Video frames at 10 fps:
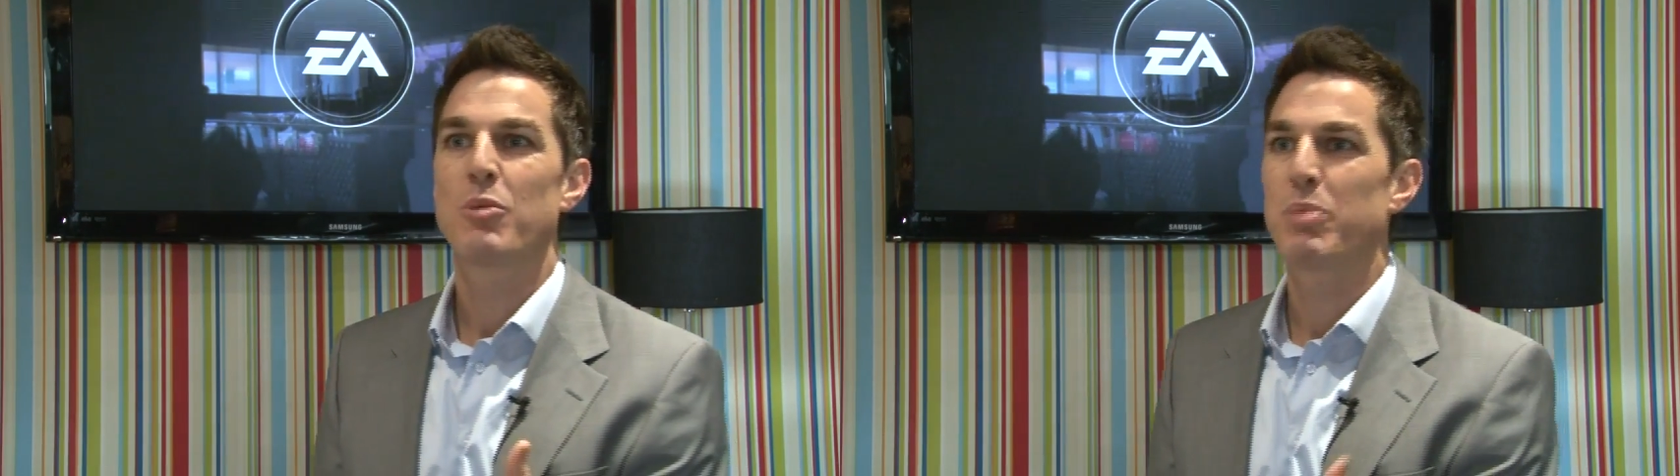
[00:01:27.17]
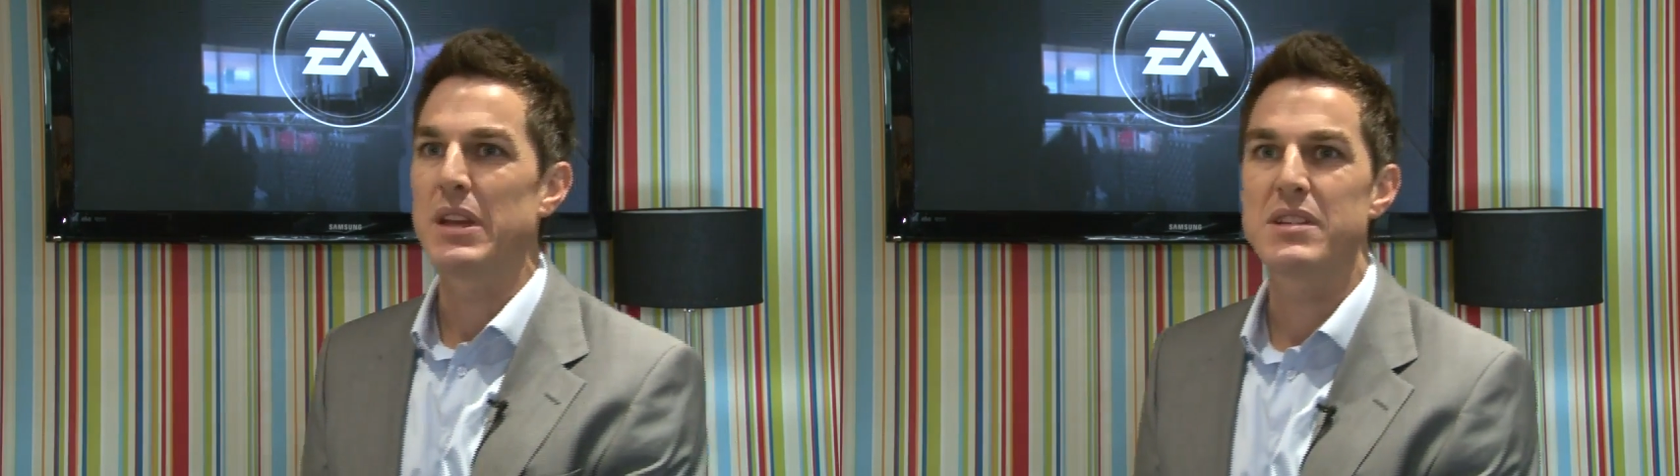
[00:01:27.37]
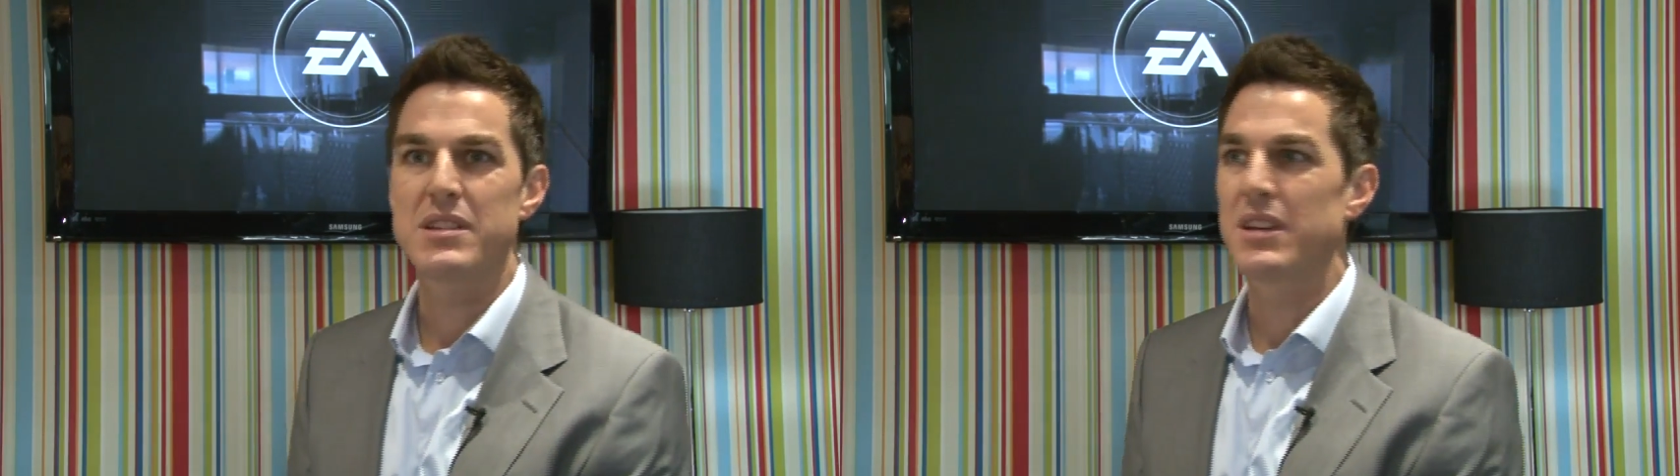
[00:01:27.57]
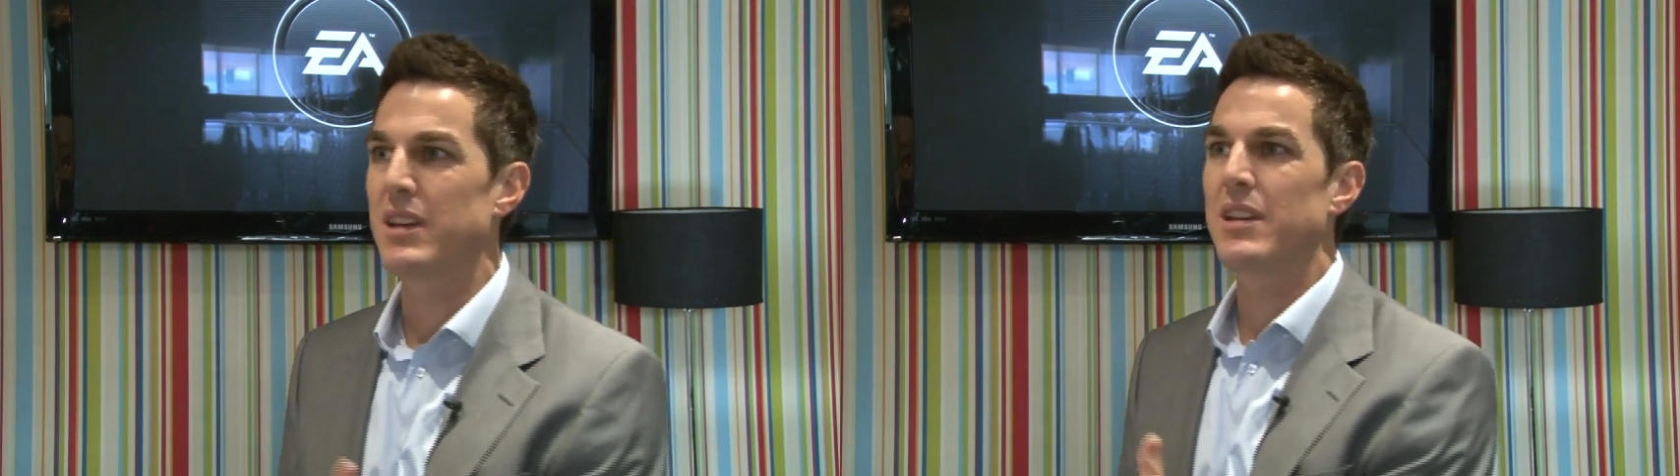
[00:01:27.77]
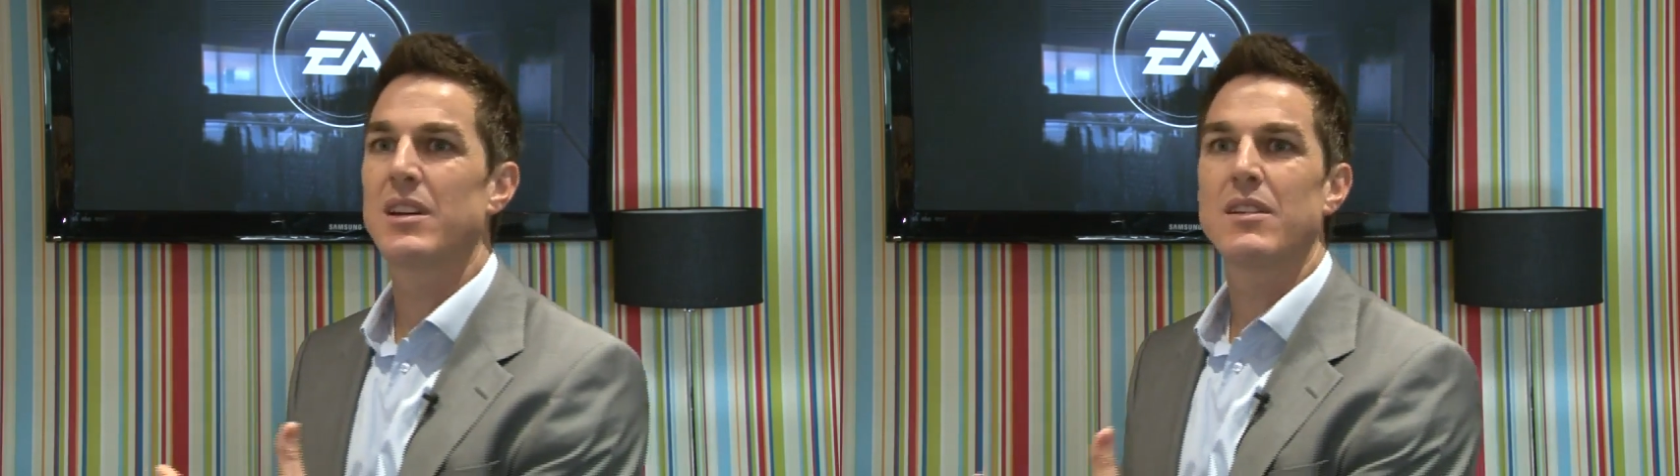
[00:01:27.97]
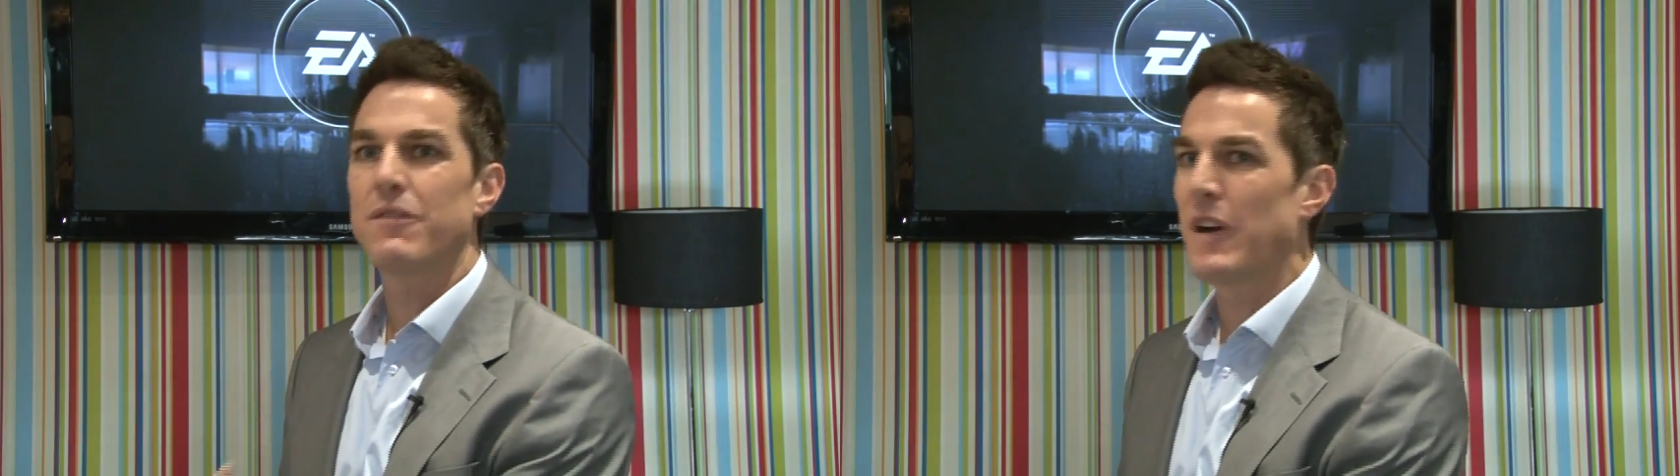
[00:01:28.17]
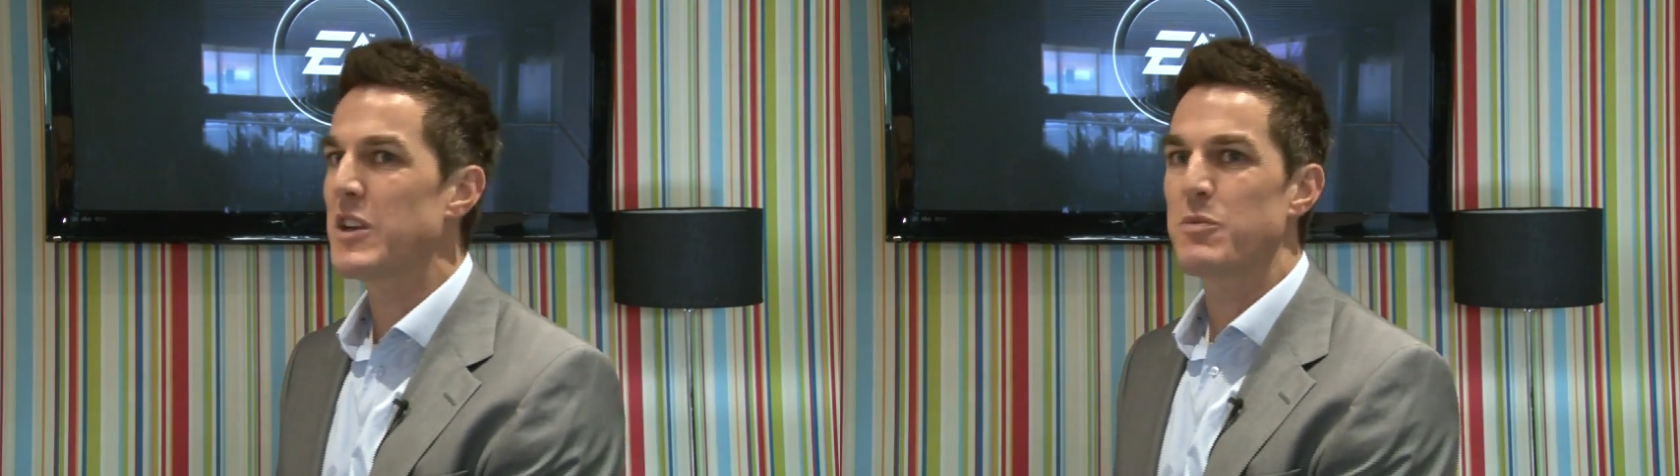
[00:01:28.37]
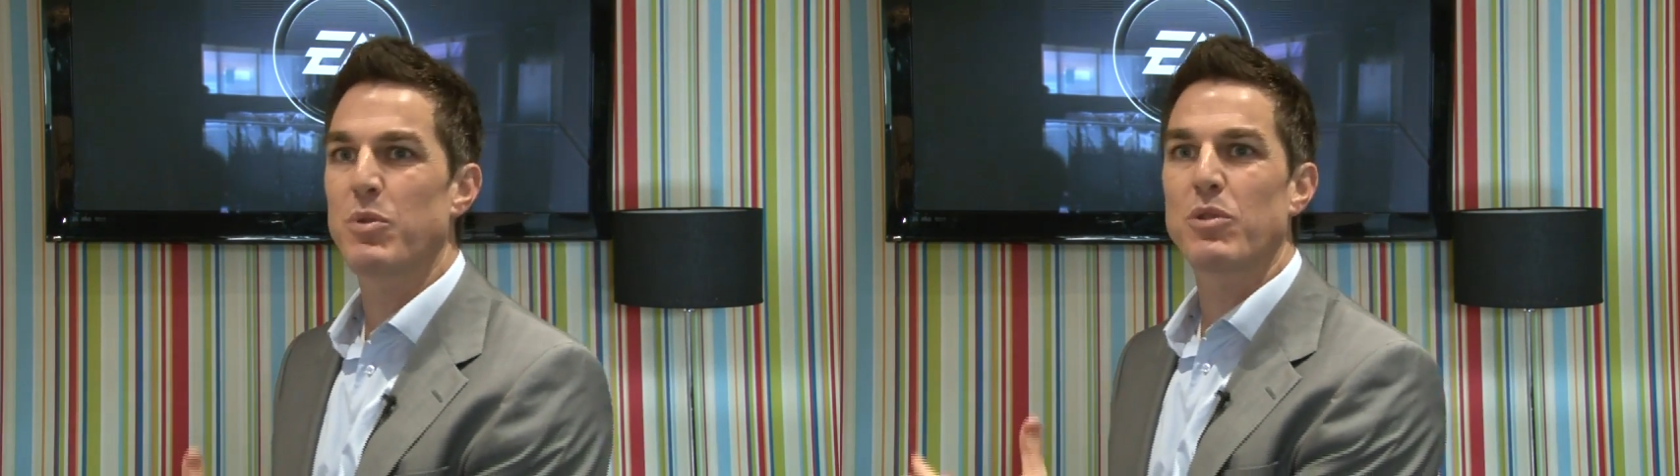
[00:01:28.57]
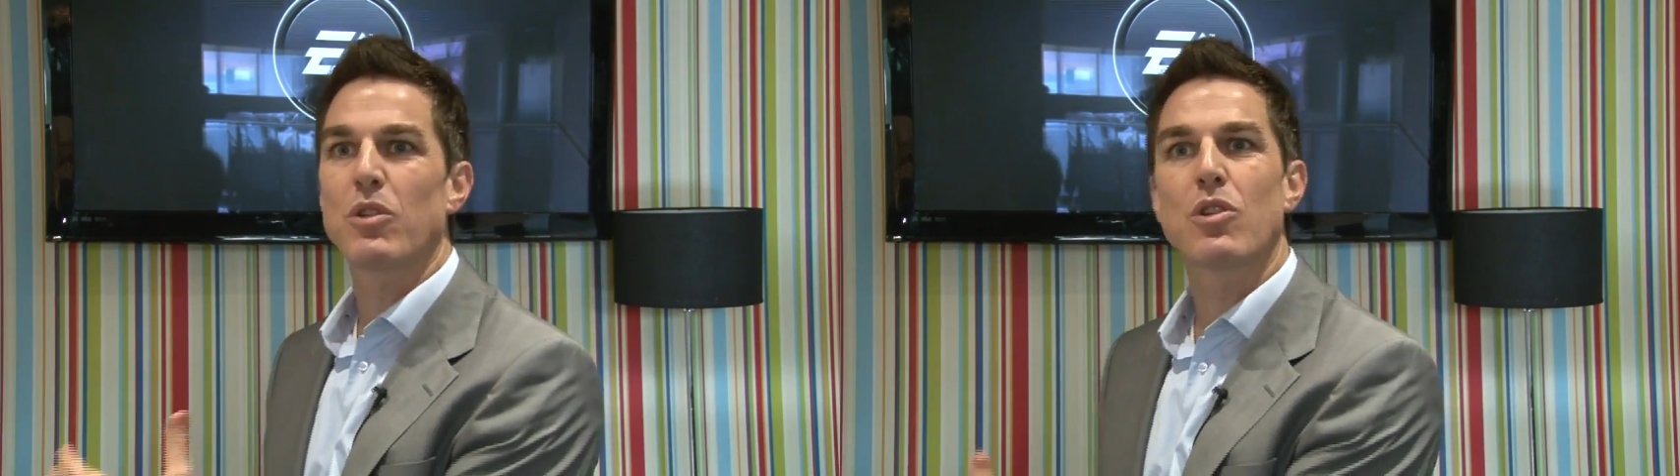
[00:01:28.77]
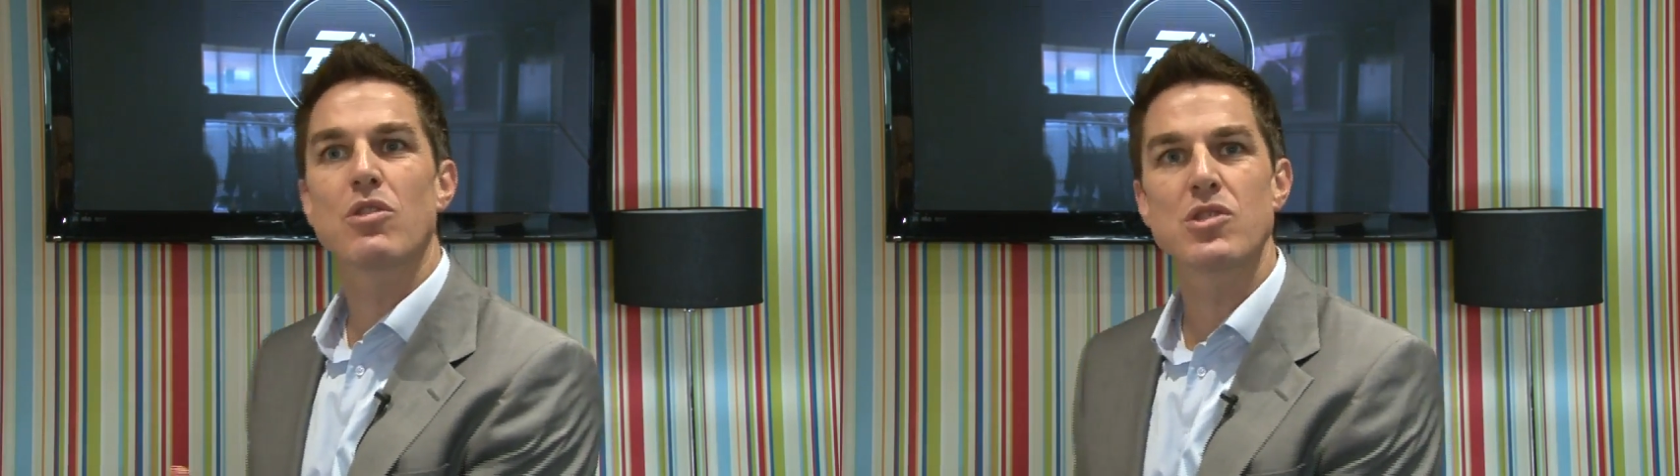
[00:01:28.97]
PC, Facebook
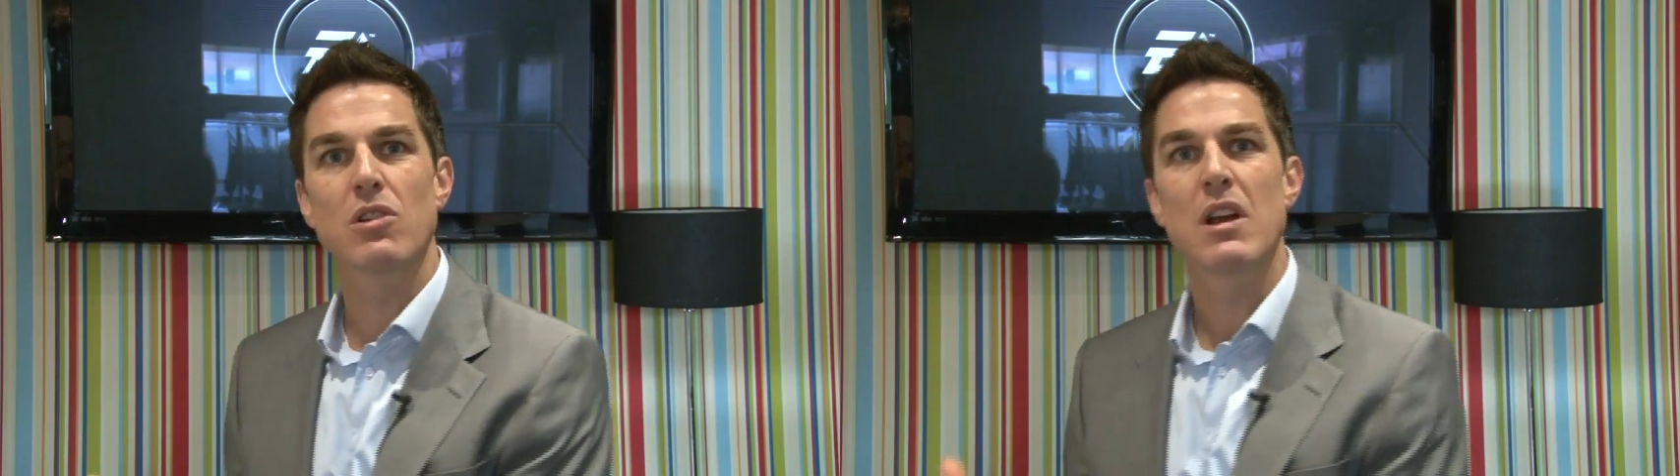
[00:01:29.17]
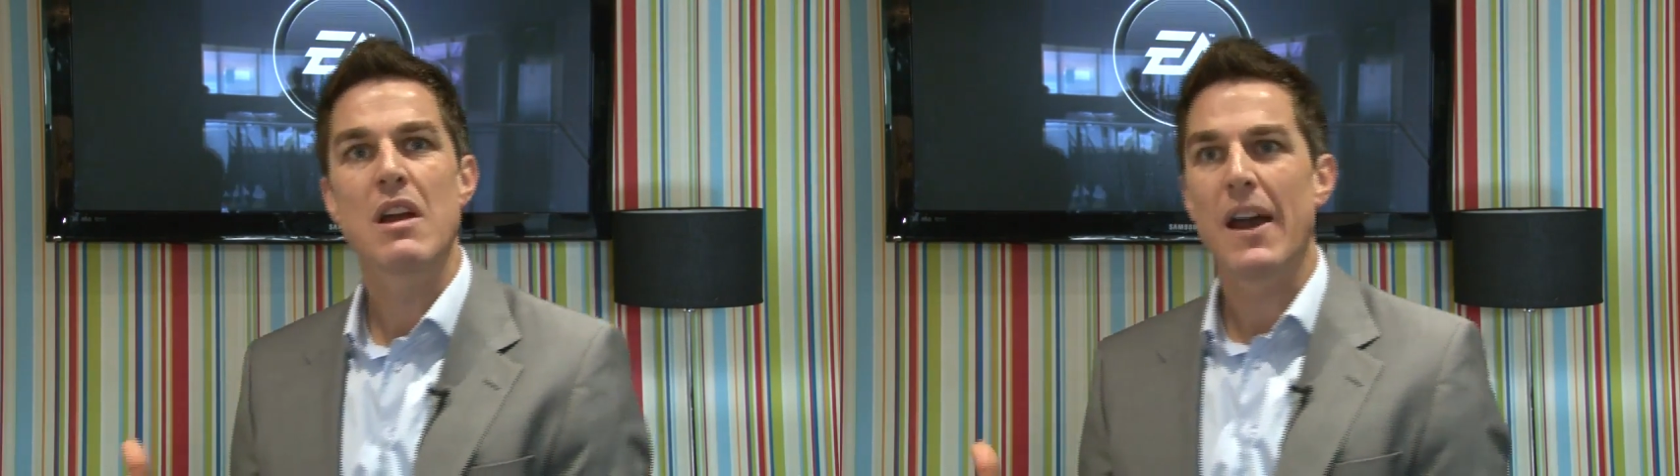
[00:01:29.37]
or console.